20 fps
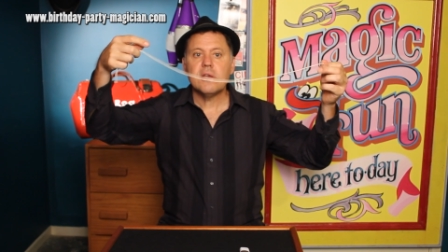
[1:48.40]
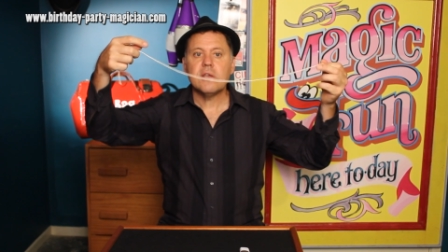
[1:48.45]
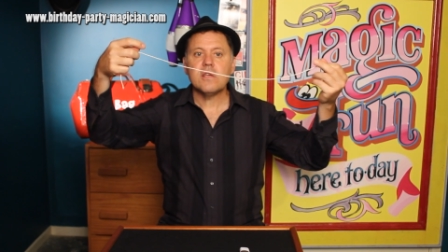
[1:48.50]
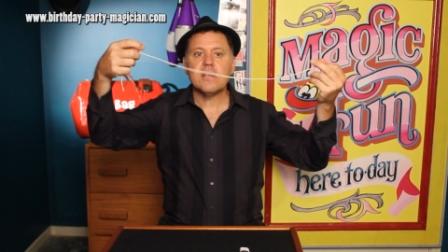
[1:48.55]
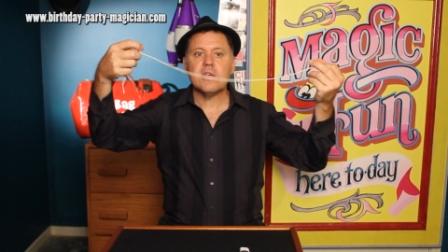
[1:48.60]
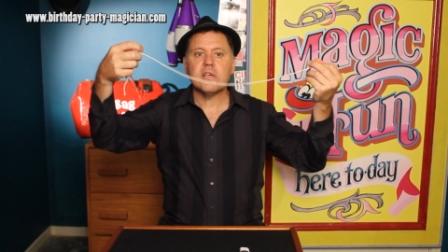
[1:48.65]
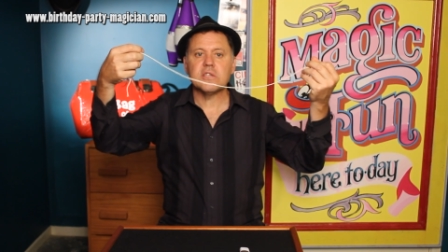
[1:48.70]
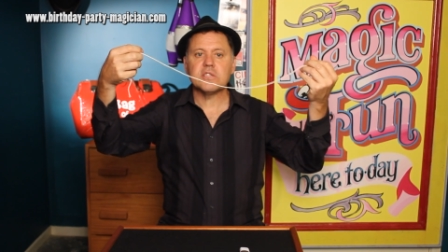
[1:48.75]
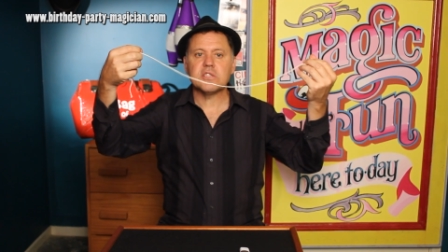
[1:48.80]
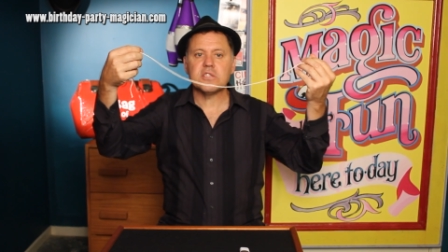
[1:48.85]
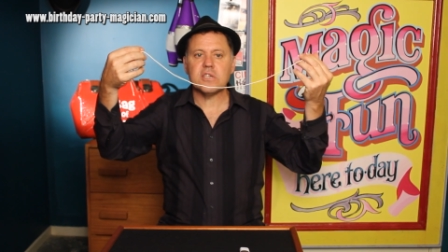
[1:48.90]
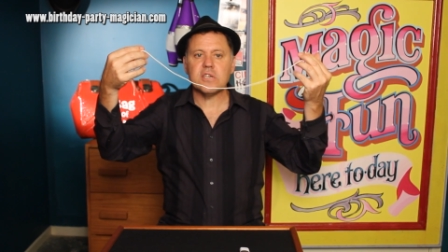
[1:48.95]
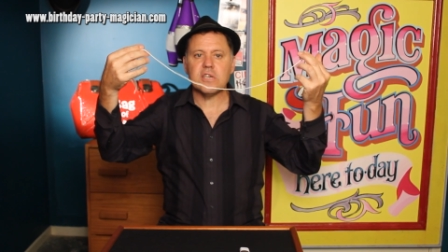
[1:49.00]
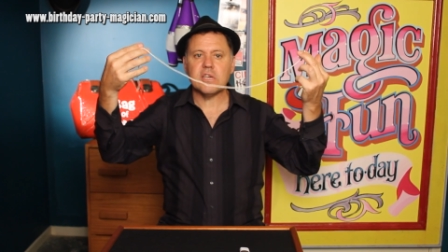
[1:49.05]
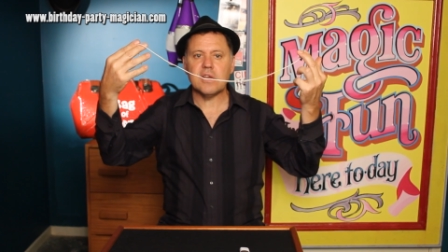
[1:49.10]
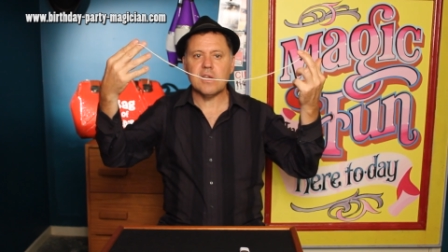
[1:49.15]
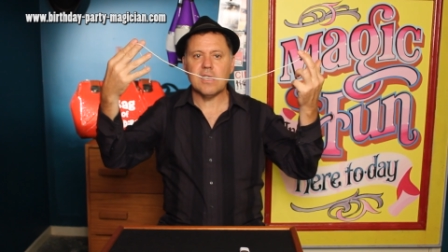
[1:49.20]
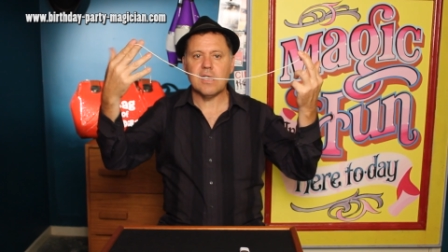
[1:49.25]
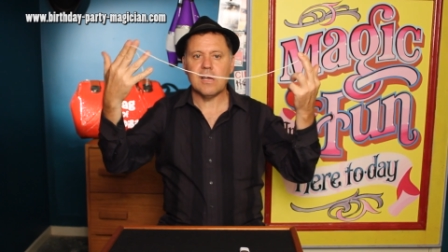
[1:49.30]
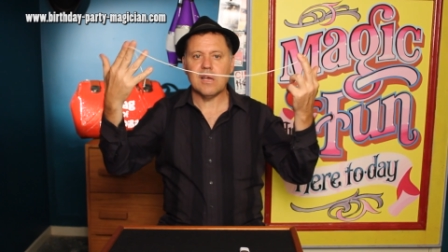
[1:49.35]
you
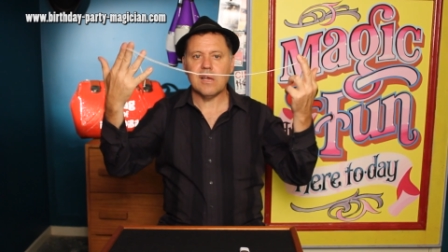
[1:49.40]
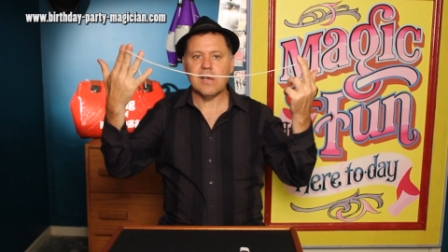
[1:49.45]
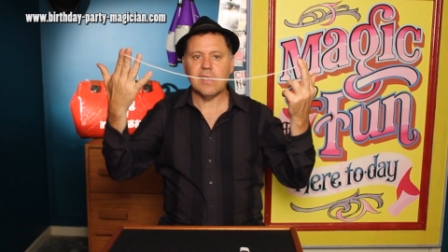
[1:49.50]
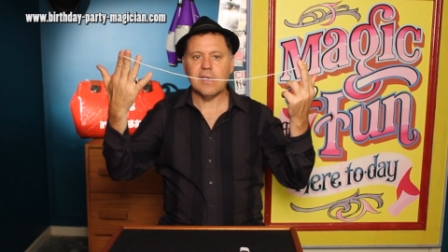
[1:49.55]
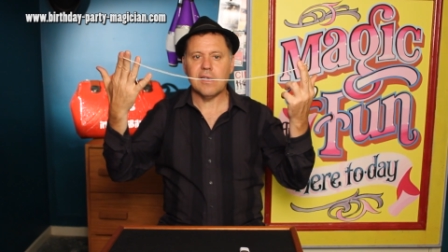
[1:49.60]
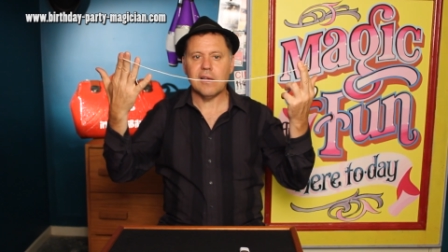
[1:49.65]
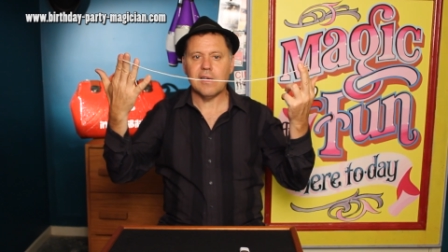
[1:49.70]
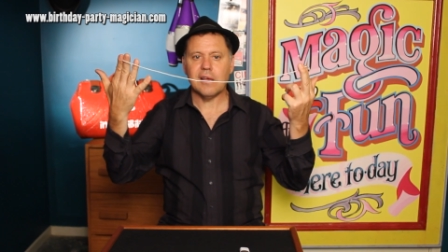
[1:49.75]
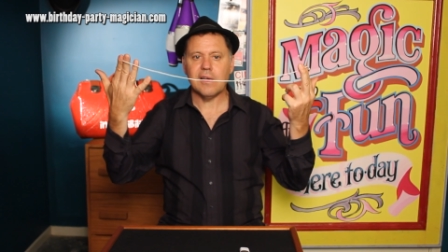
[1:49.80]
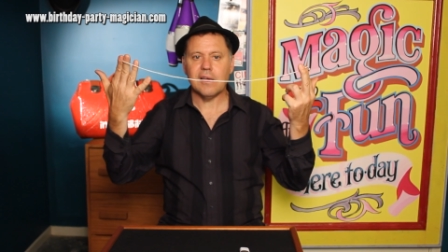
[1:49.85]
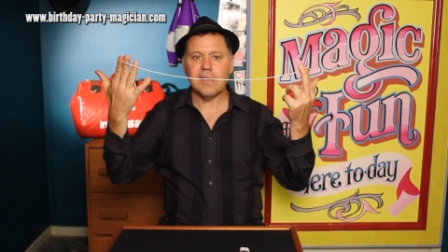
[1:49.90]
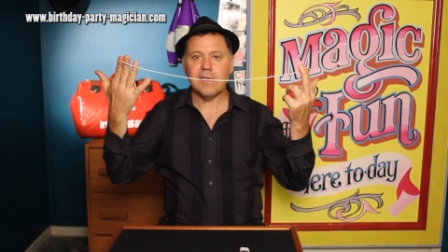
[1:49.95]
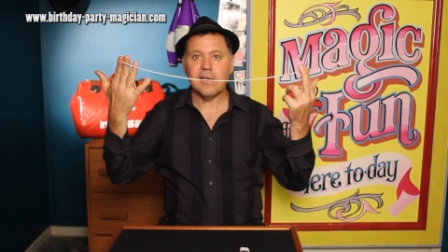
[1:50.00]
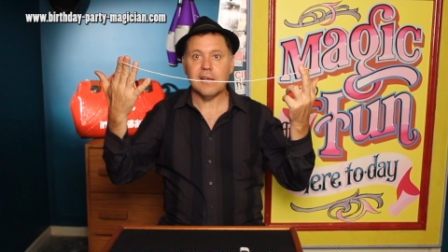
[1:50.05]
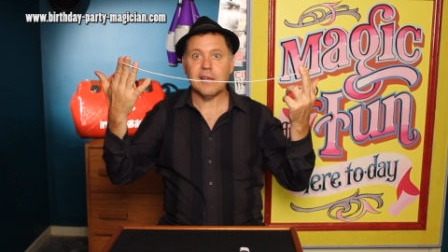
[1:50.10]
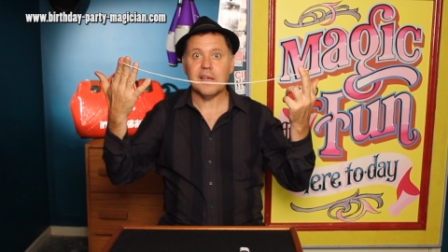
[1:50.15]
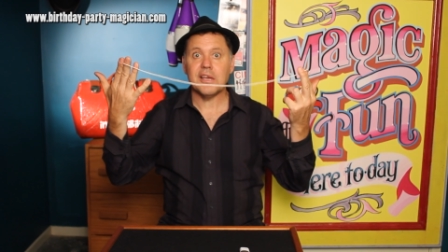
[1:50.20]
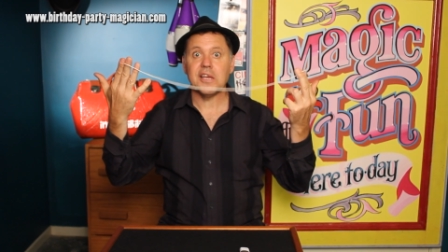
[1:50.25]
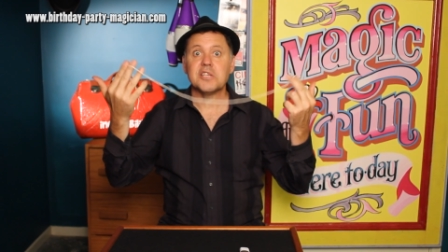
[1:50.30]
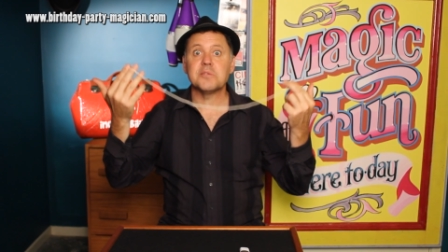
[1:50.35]
see
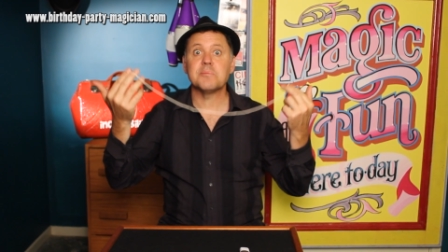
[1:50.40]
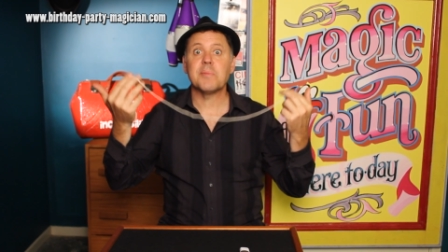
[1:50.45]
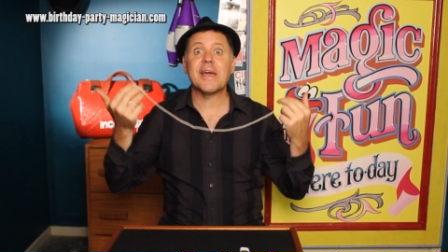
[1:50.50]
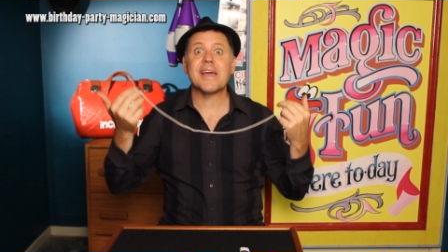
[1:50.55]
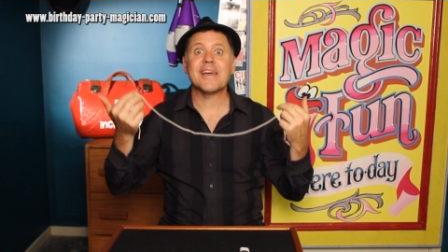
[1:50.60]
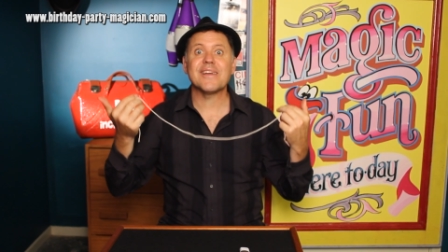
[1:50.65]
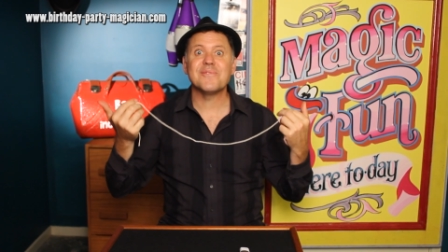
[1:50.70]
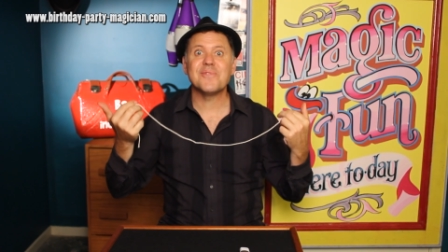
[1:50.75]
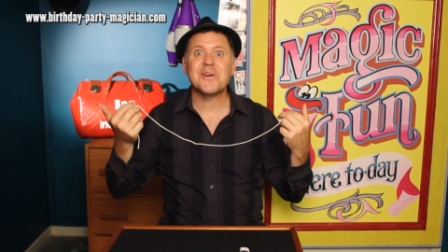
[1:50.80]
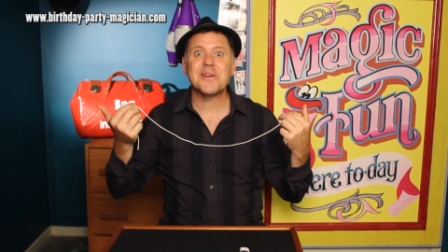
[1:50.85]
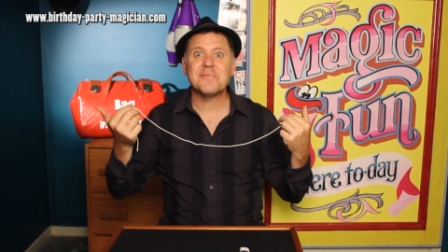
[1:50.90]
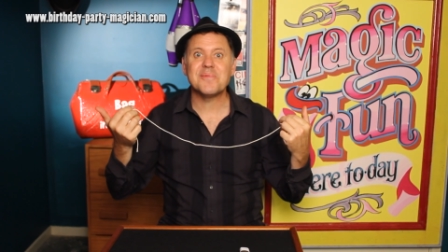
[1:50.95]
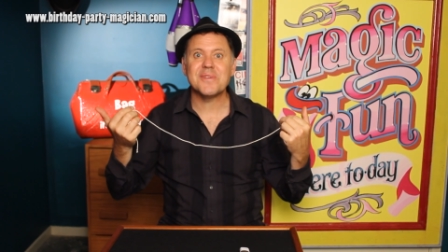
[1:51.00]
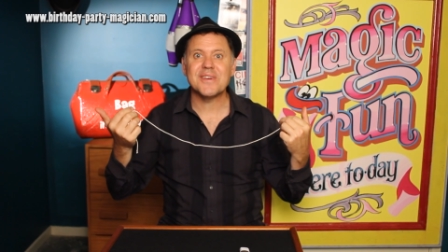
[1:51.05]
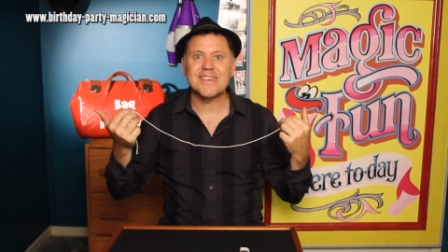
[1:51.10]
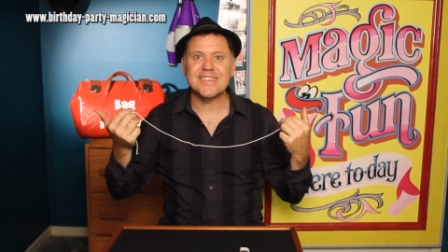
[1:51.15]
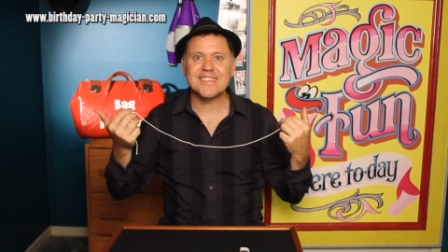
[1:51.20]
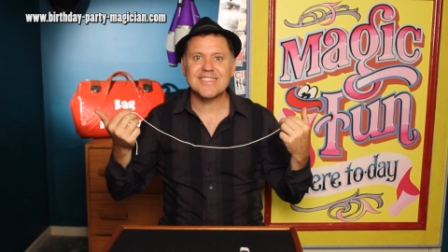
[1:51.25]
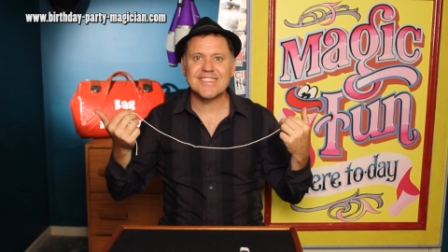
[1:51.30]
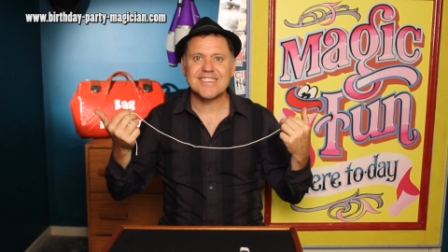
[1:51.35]
it's back in one
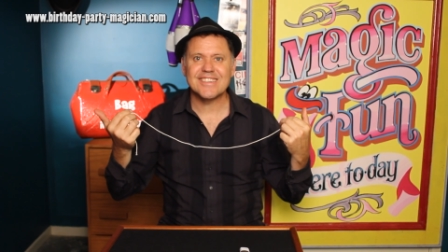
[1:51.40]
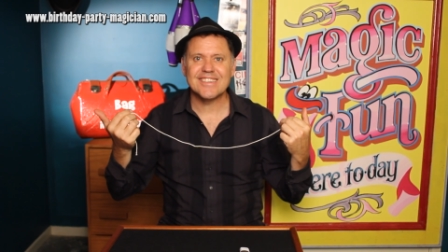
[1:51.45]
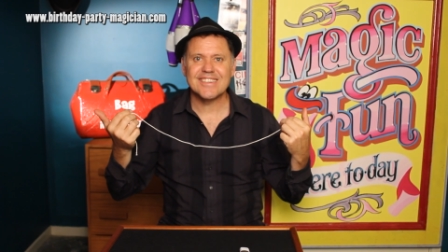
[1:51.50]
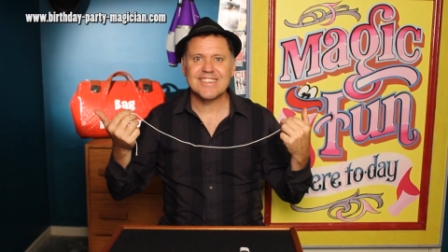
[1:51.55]
piece